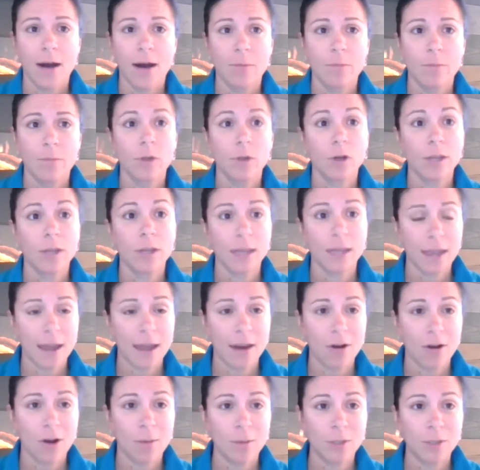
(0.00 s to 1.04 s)
looking
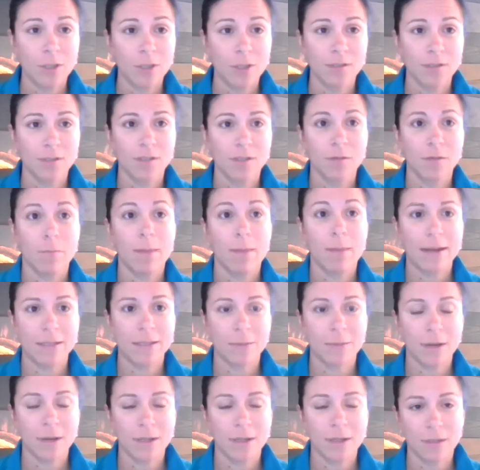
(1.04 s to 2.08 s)
at options to
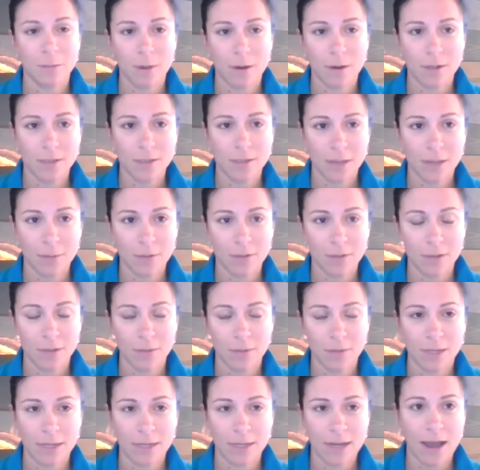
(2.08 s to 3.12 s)
maximize the amount of tables that we
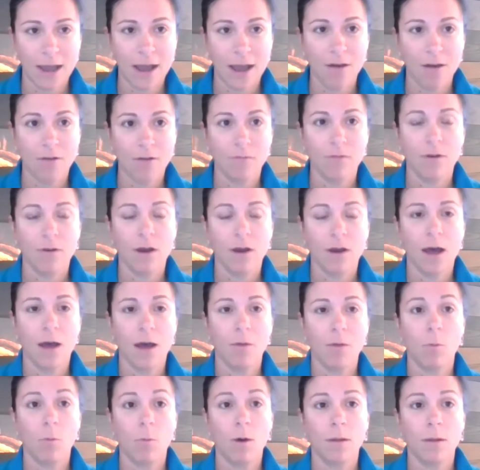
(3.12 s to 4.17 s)
can have
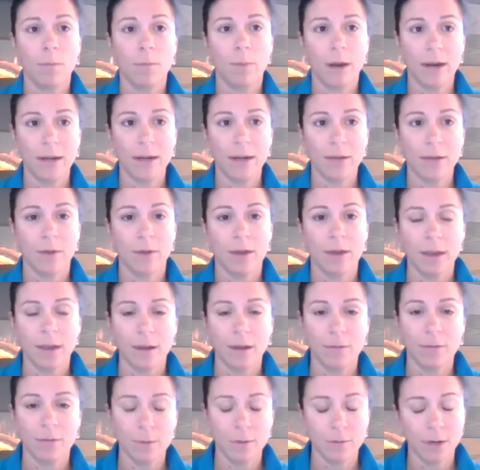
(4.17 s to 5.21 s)
while abiding by the
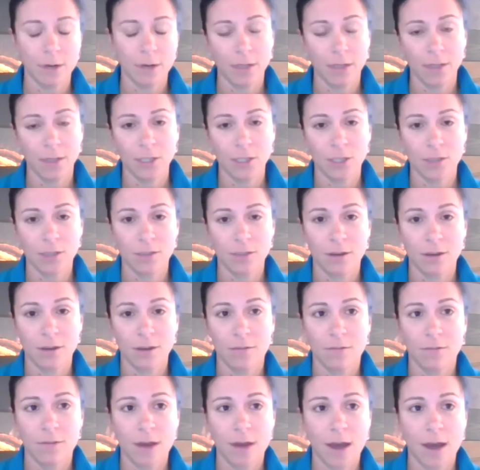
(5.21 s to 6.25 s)
government regulations of
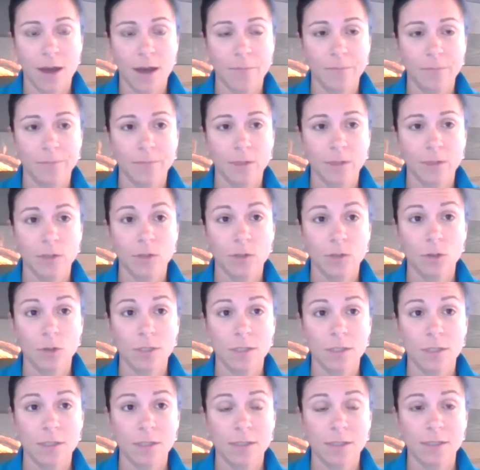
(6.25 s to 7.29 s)
social
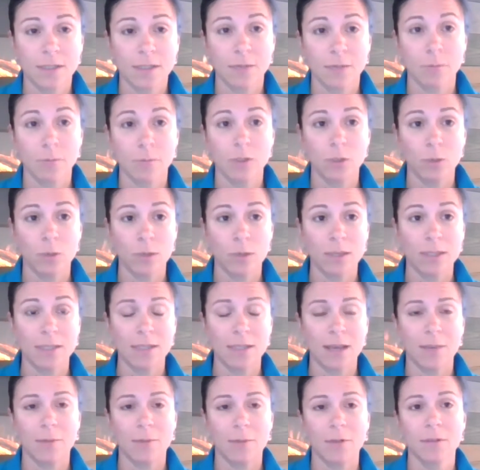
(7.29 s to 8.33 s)
distancing between the
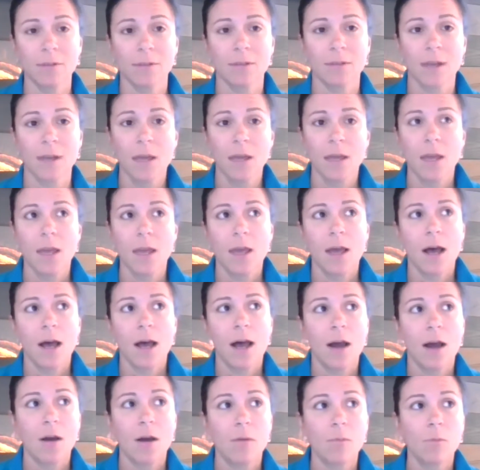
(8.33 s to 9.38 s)
tables.
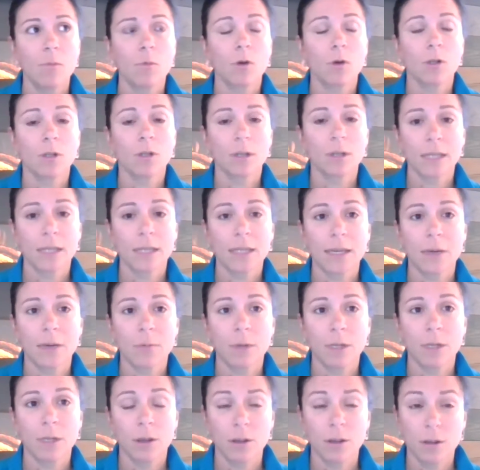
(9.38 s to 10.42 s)
We're looking like
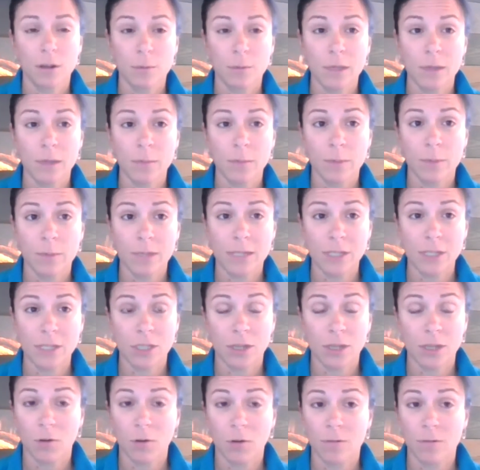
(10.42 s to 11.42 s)
we could be potentially over